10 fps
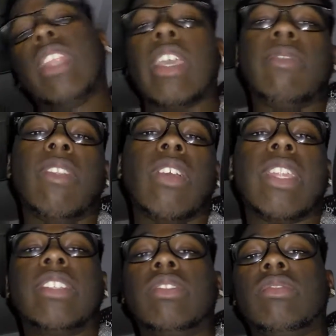And I can
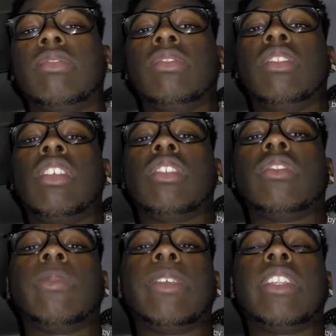vlog that too.
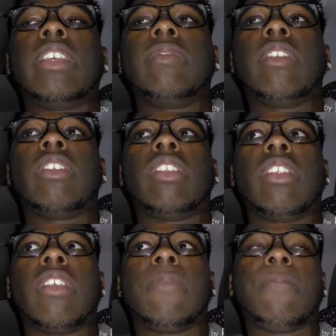It'll be a lit vlog
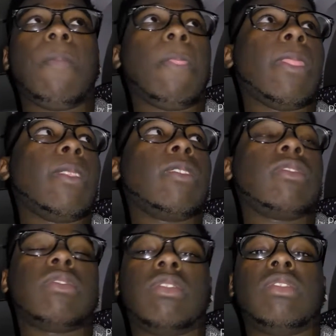tonight.
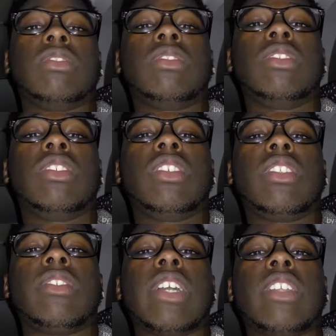
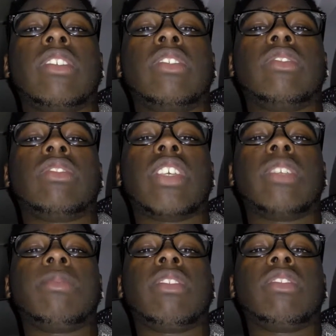And I don't got nothing else to
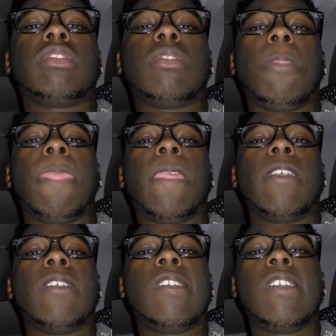say, bro.
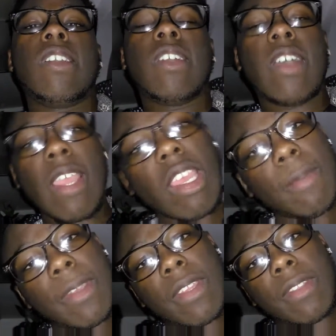How
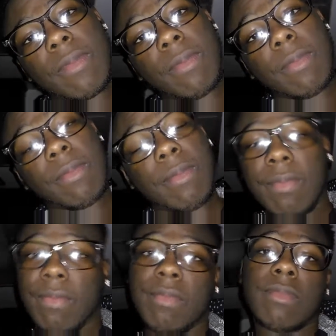y'all been?
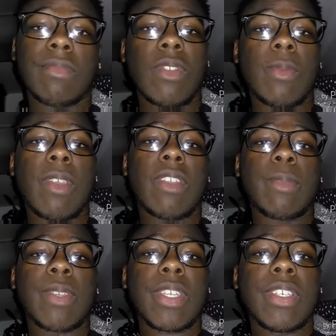Hope y'all
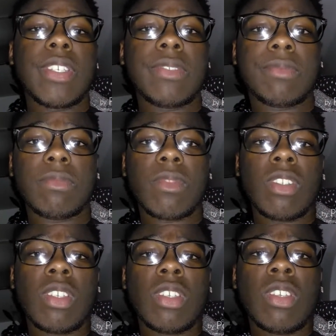done been good.
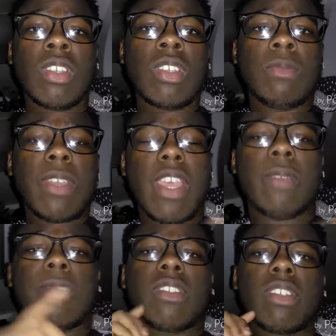But
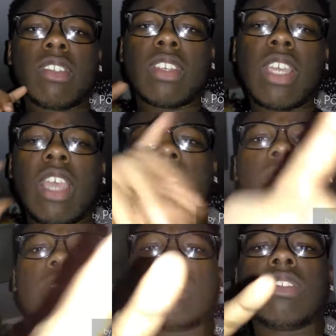yeah, man. I
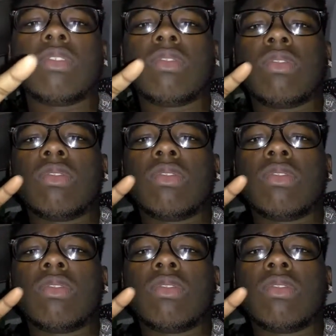see y'all.